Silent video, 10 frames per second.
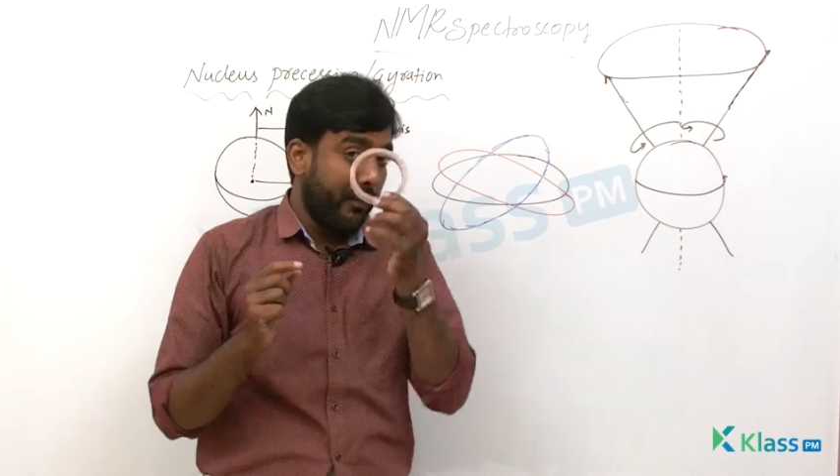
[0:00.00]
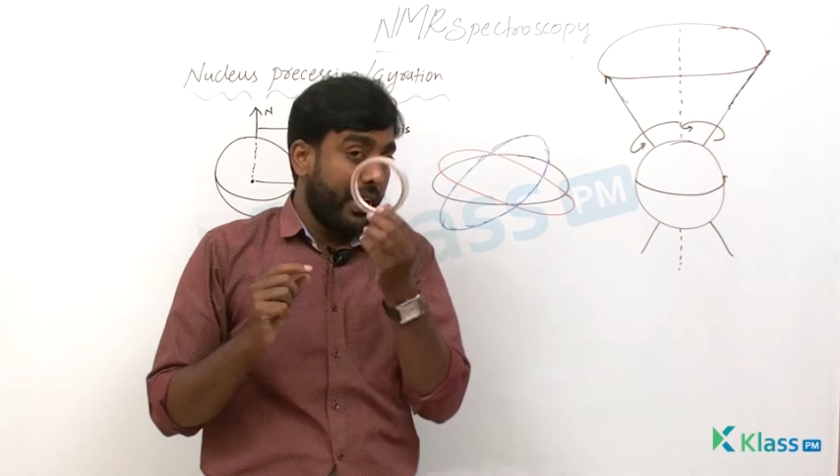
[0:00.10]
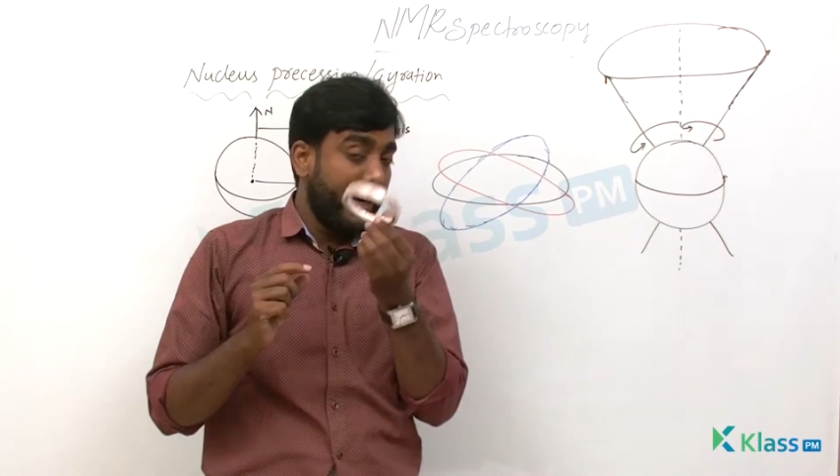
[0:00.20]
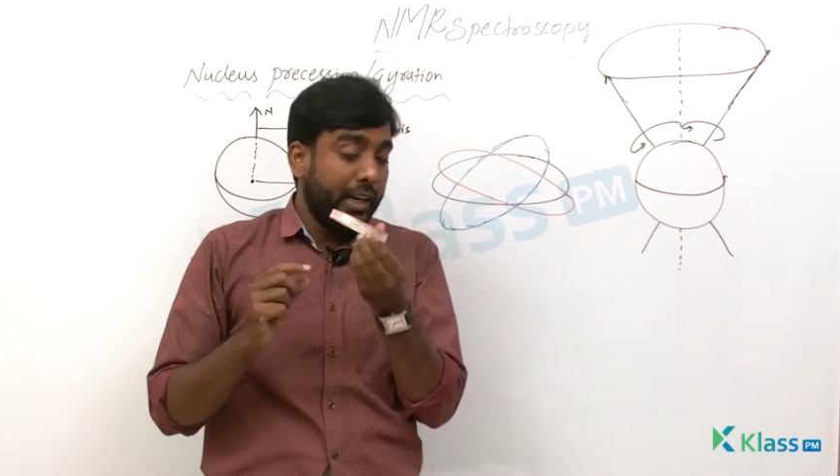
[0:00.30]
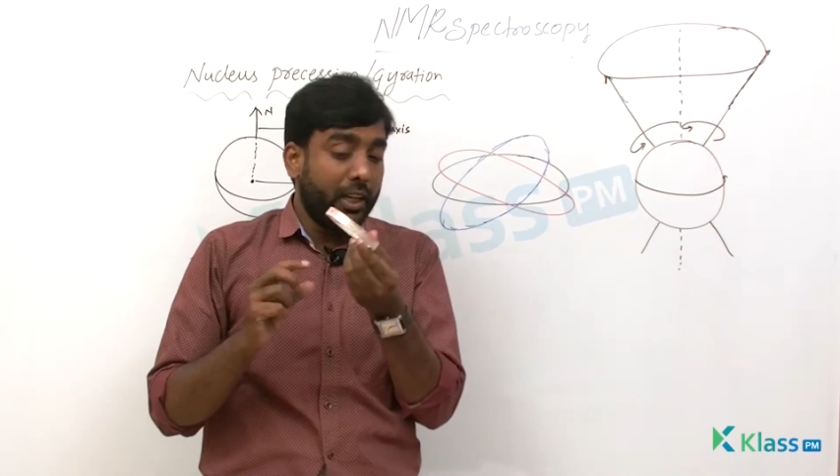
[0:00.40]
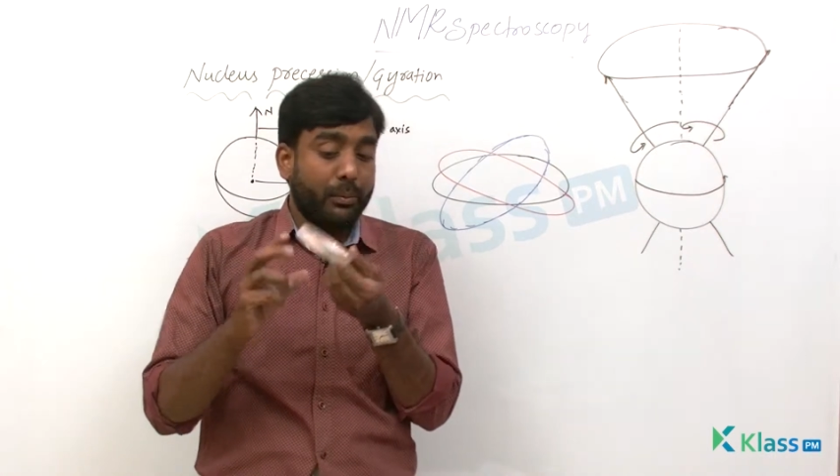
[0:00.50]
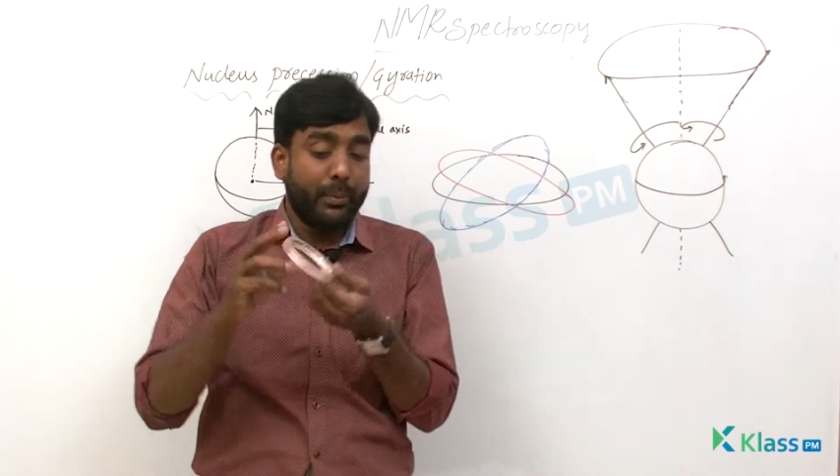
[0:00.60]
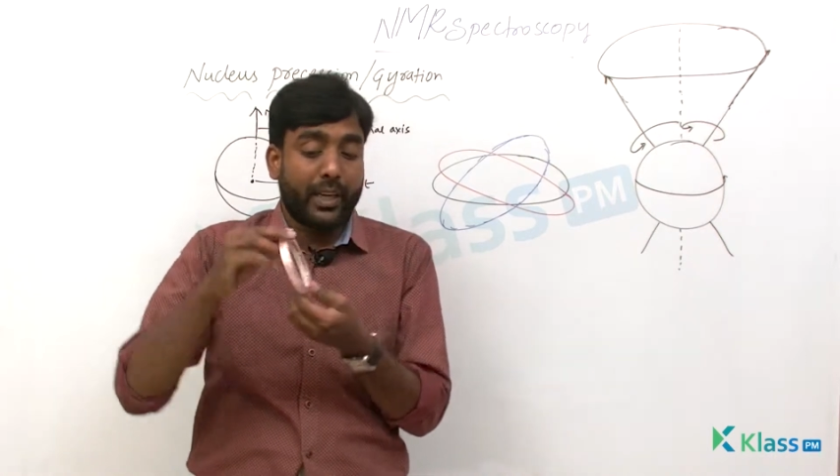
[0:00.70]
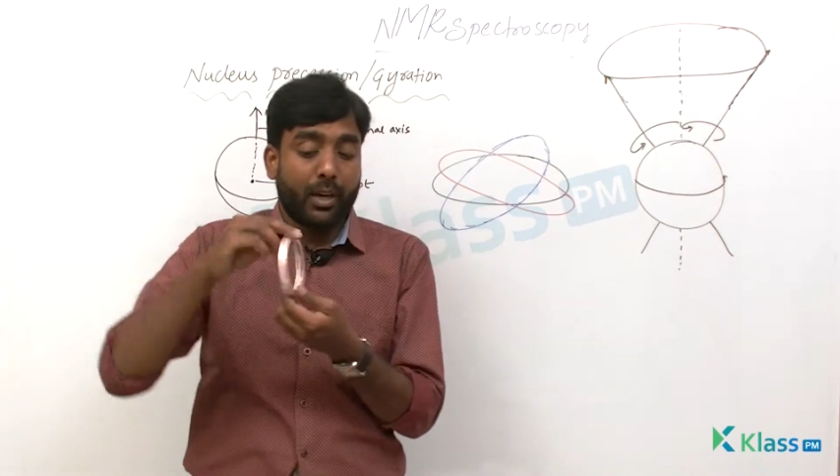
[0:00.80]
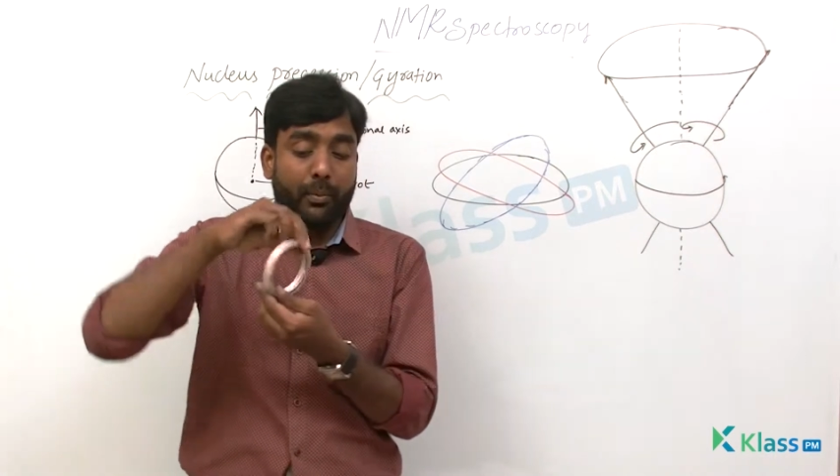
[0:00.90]
When it is
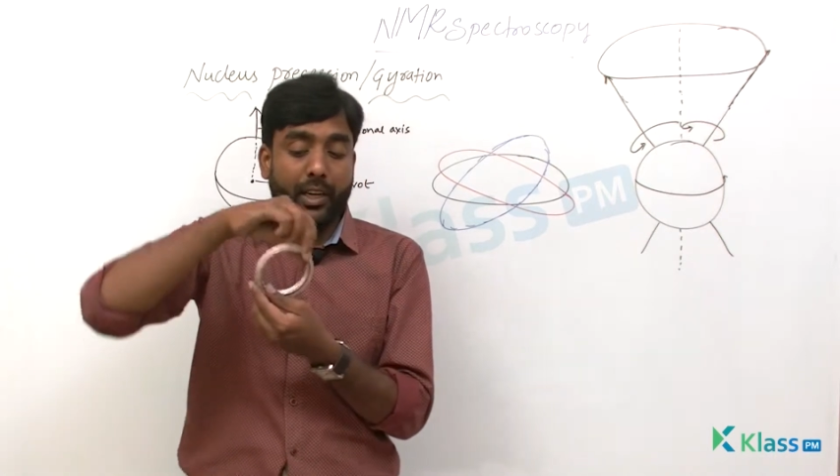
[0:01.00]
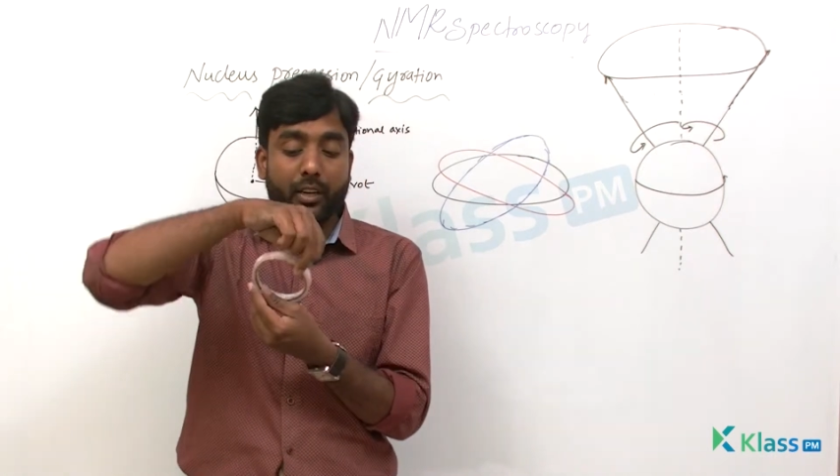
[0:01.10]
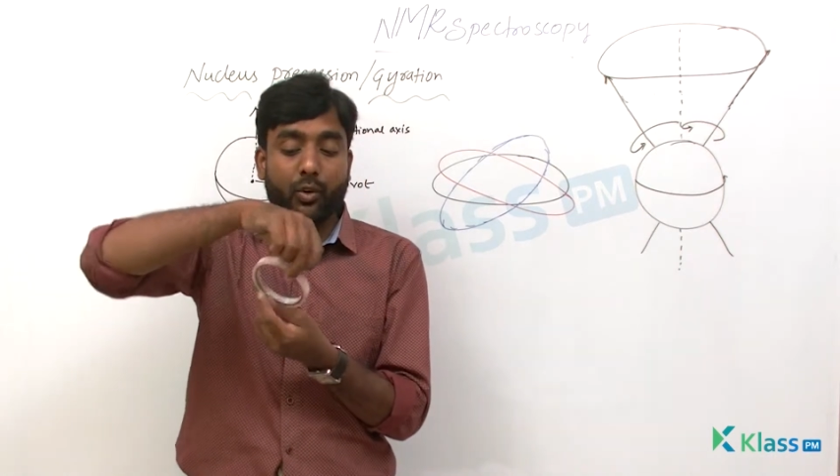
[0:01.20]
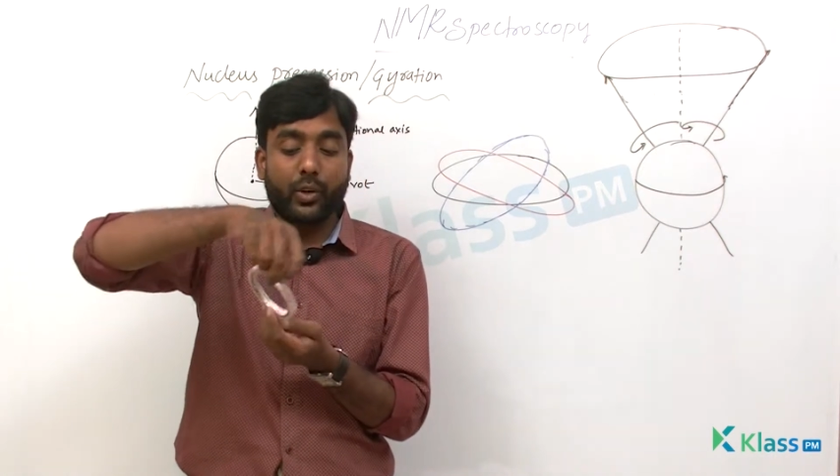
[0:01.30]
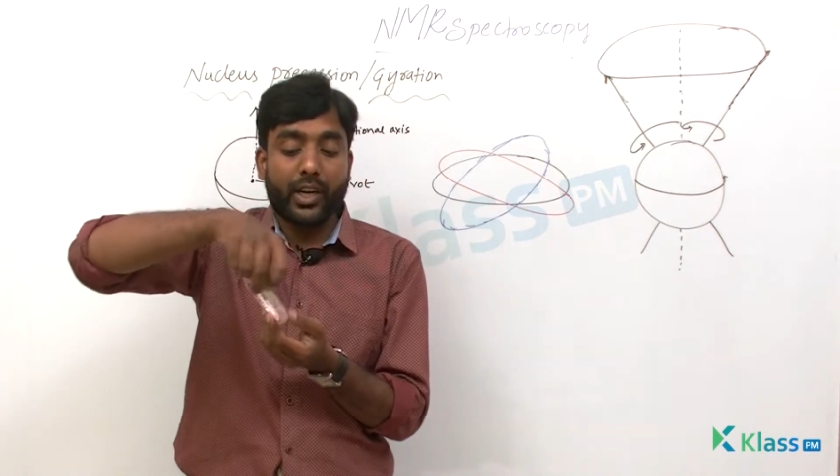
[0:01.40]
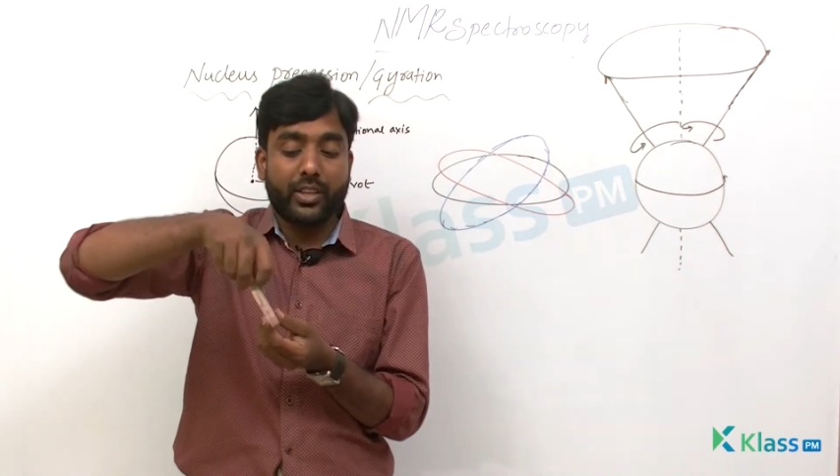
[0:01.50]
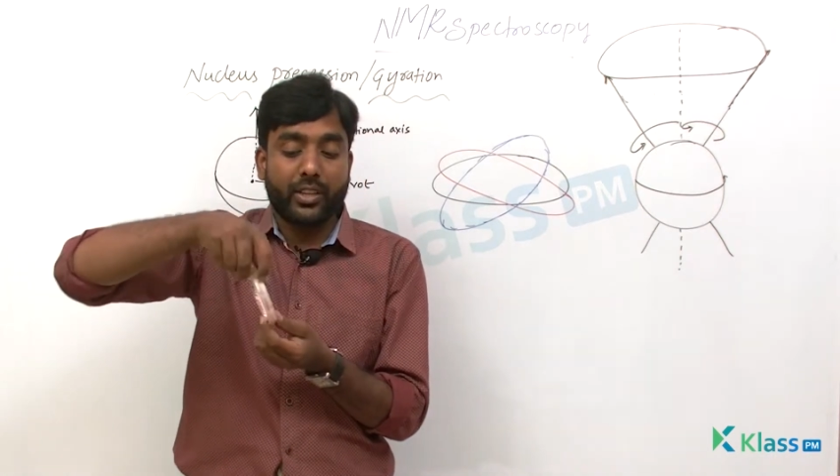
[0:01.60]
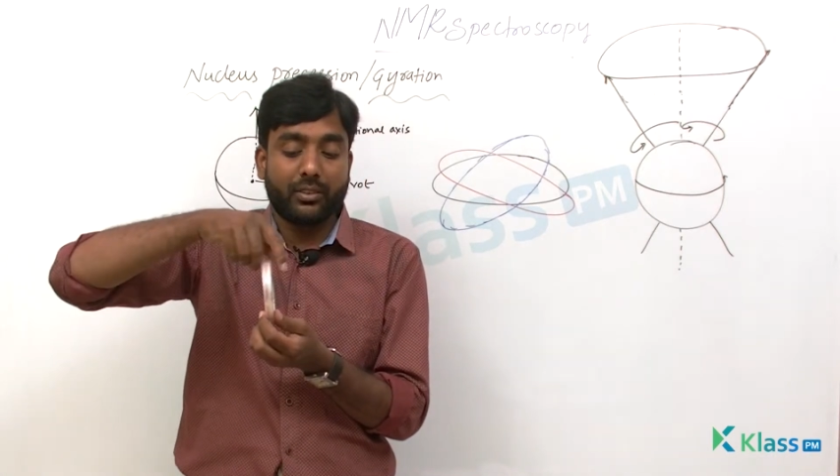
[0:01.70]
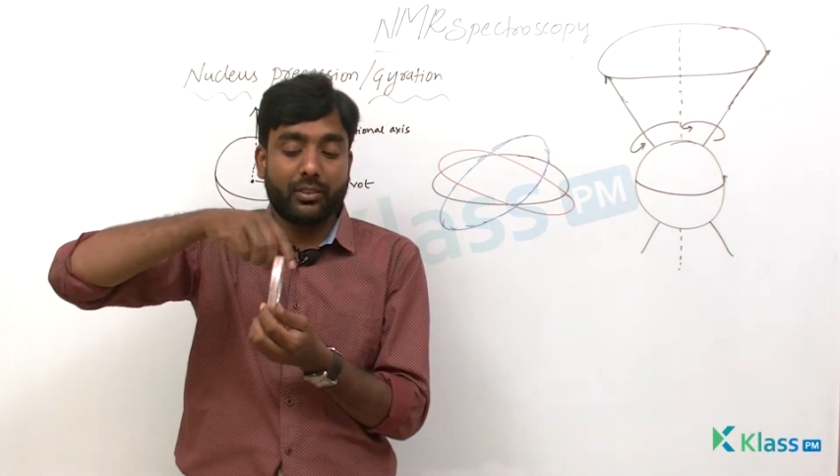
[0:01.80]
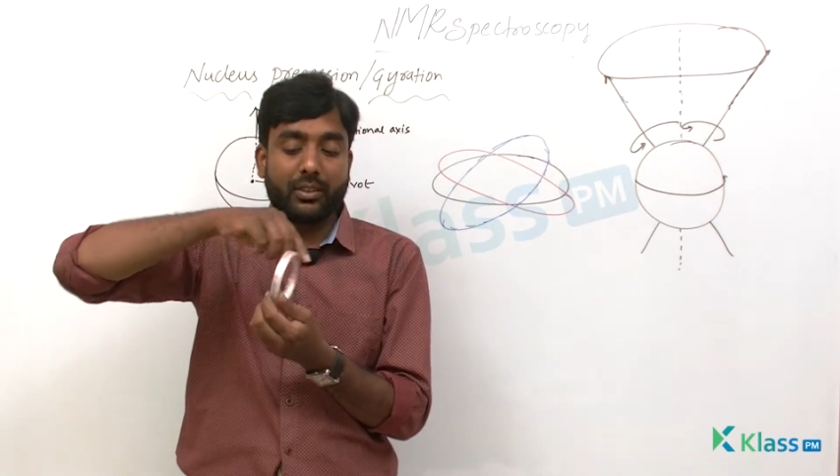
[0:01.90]
becoming
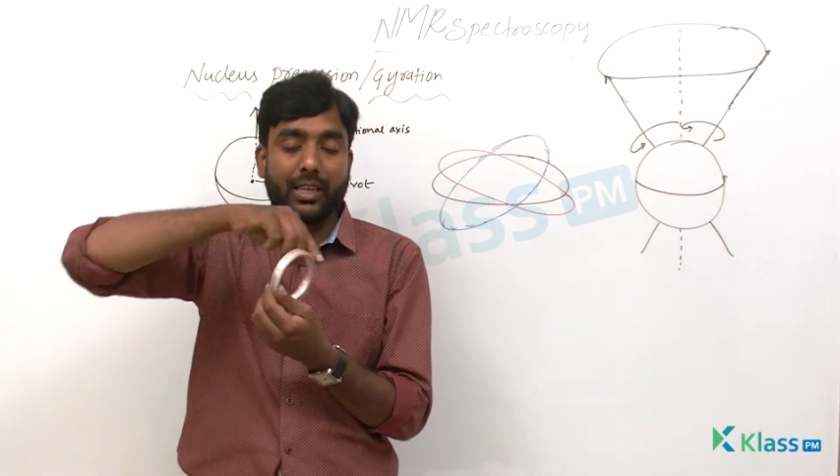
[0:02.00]
rotations